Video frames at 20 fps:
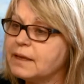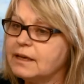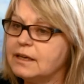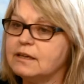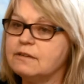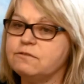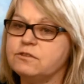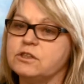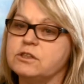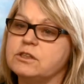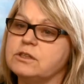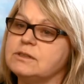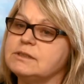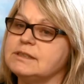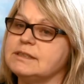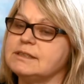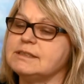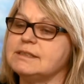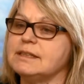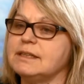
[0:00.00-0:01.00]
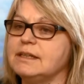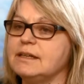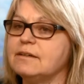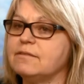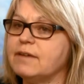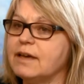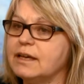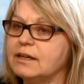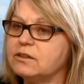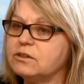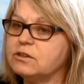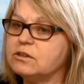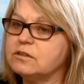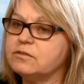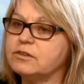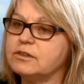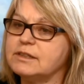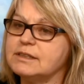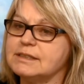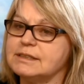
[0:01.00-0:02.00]
If you use the City of
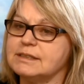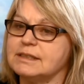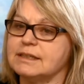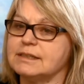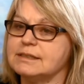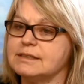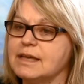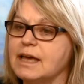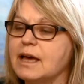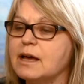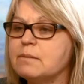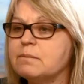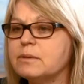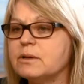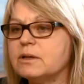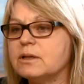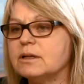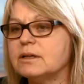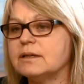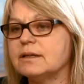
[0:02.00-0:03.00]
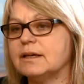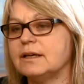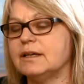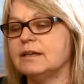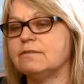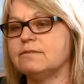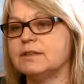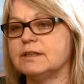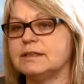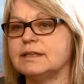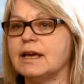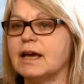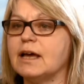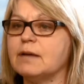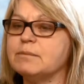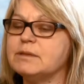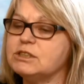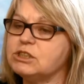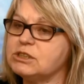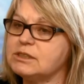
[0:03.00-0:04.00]
Vancouver as an example, if the
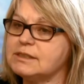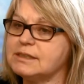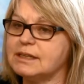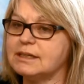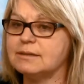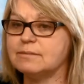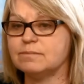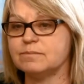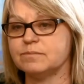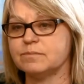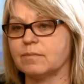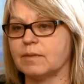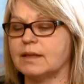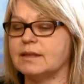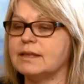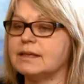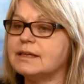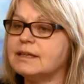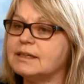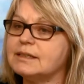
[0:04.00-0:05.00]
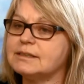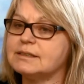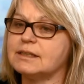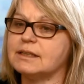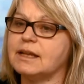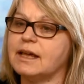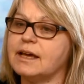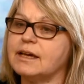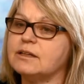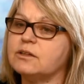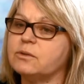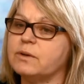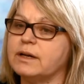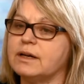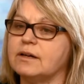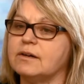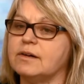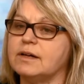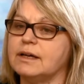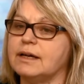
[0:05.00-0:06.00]
damage is in the Kitsilano
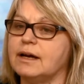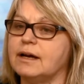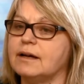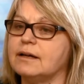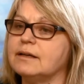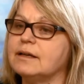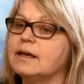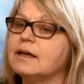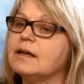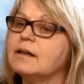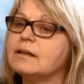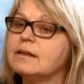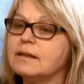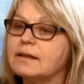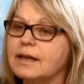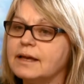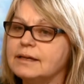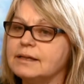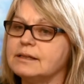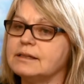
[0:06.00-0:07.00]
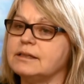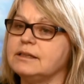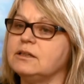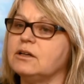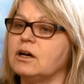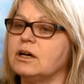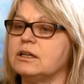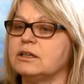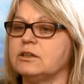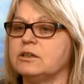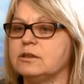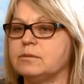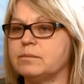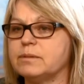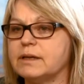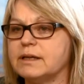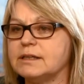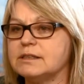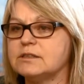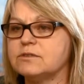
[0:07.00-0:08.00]
area, likely not a good
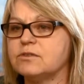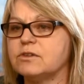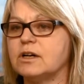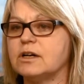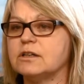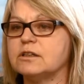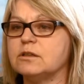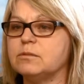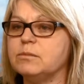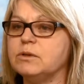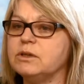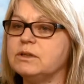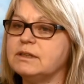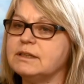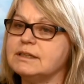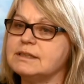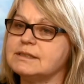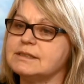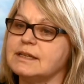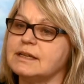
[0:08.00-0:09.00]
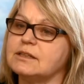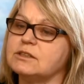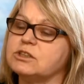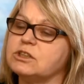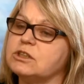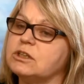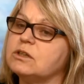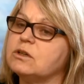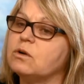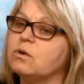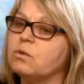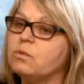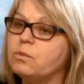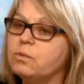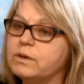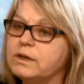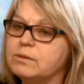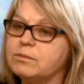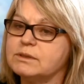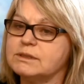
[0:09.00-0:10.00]
place for our community center.
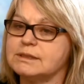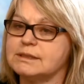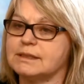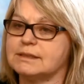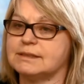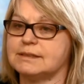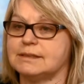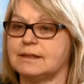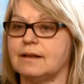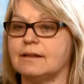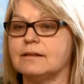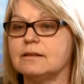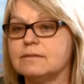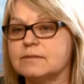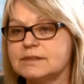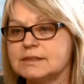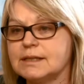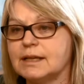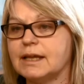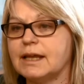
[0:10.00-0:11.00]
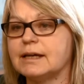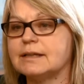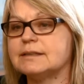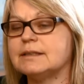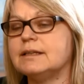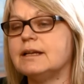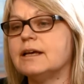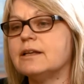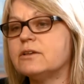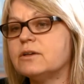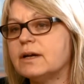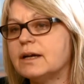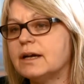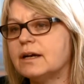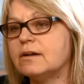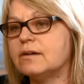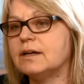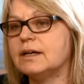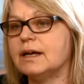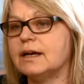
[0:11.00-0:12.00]
We will select another
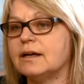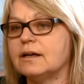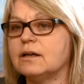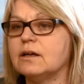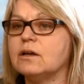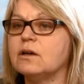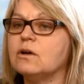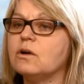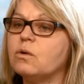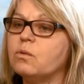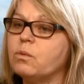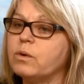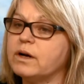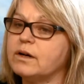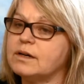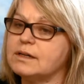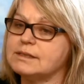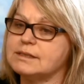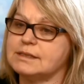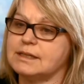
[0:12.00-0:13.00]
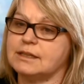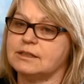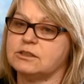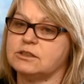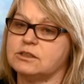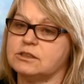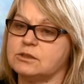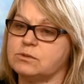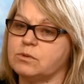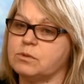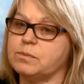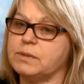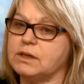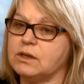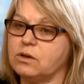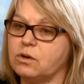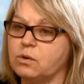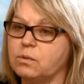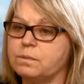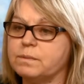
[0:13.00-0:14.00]
area where our centers will
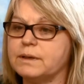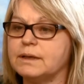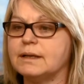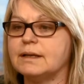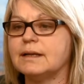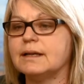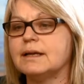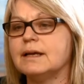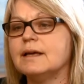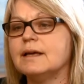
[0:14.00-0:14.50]
be open.